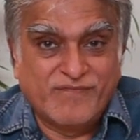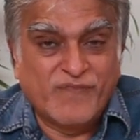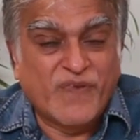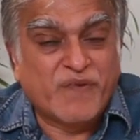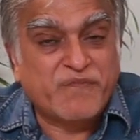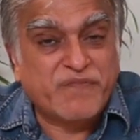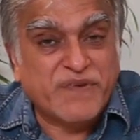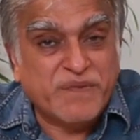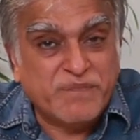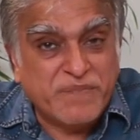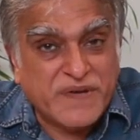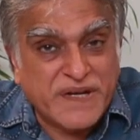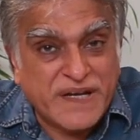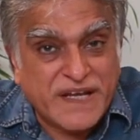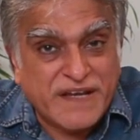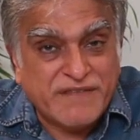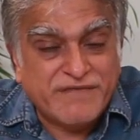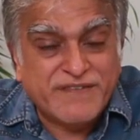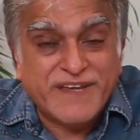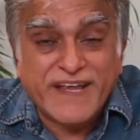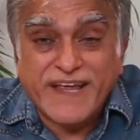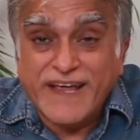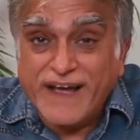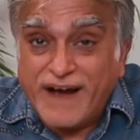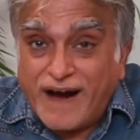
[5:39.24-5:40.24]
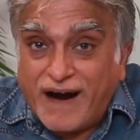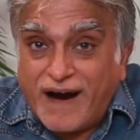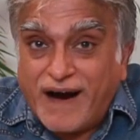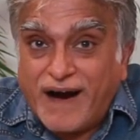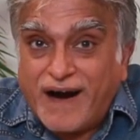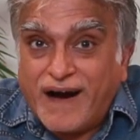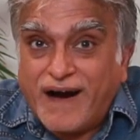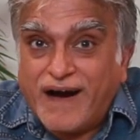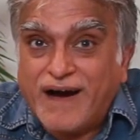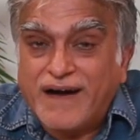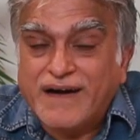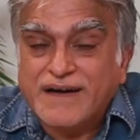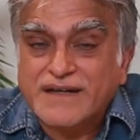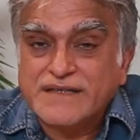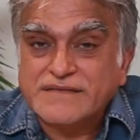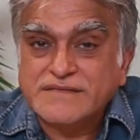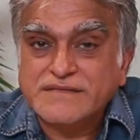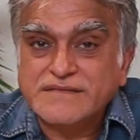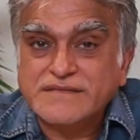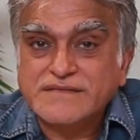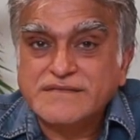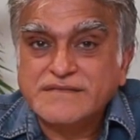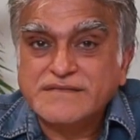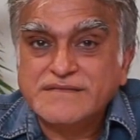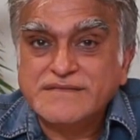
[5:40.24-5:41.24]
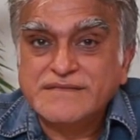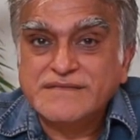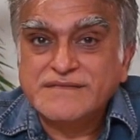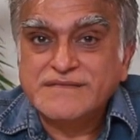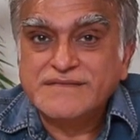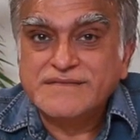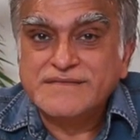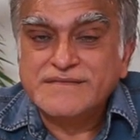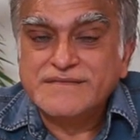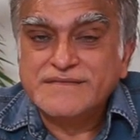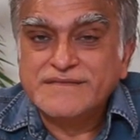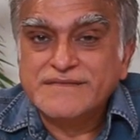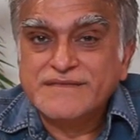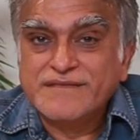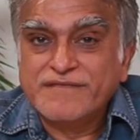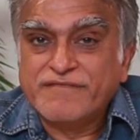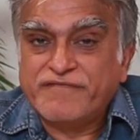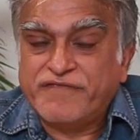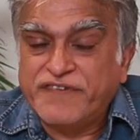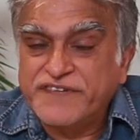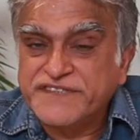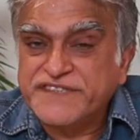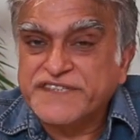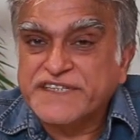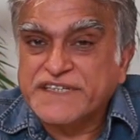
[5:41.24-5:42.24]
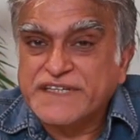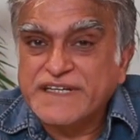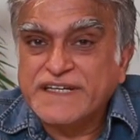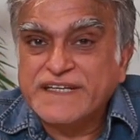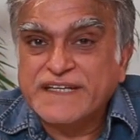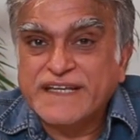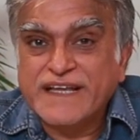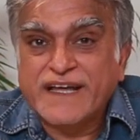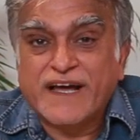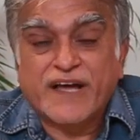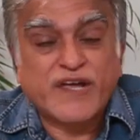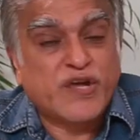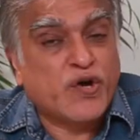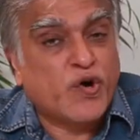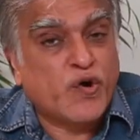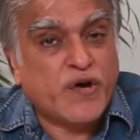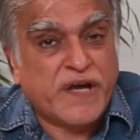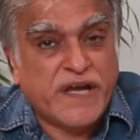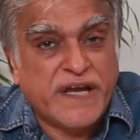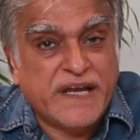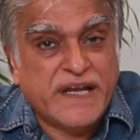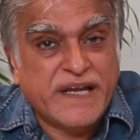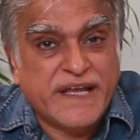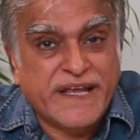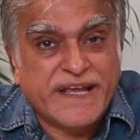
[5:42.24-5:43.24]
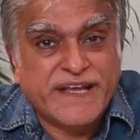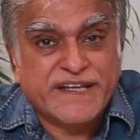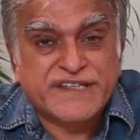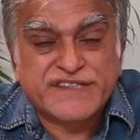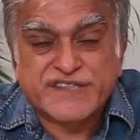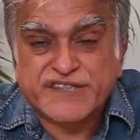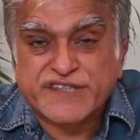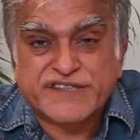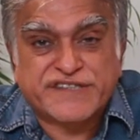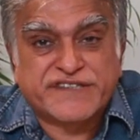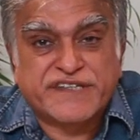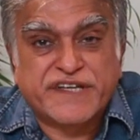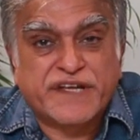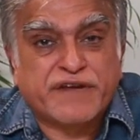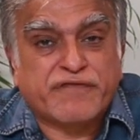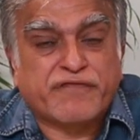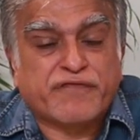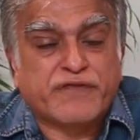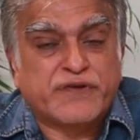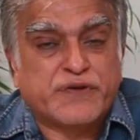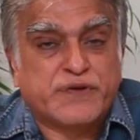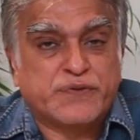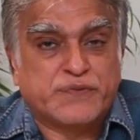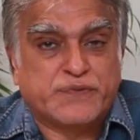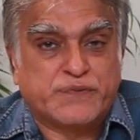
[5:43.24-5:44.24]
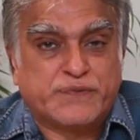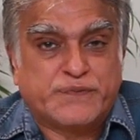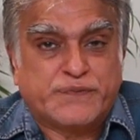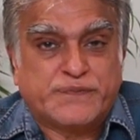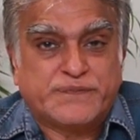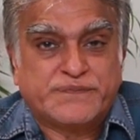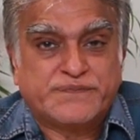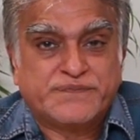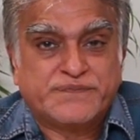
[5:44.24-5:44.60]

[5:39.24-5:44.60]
but we believe they are. Physically, there. Your healing is just there for you.